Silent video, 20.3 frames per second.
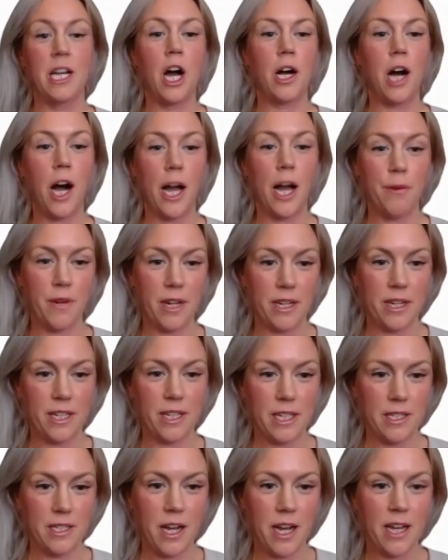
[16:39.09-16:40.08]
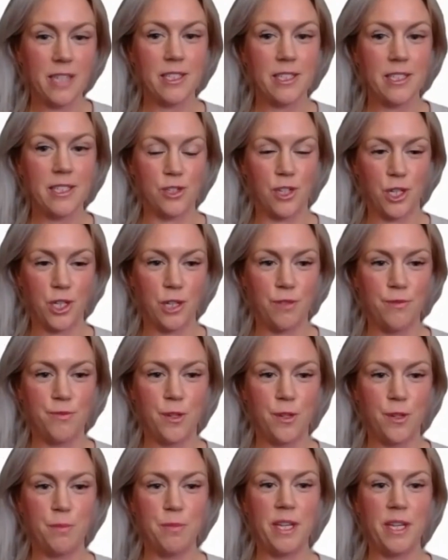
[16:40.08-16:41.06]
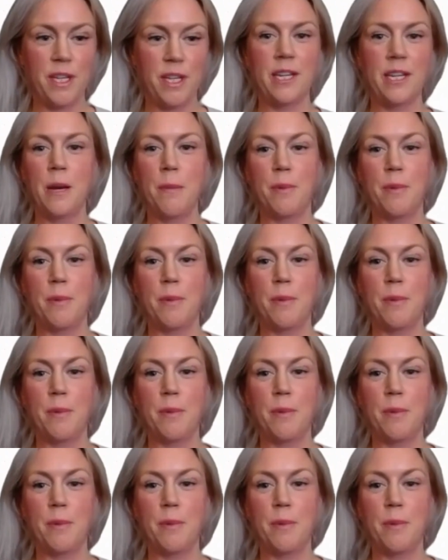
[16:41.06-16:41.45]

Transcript: I recognize it's not good for me,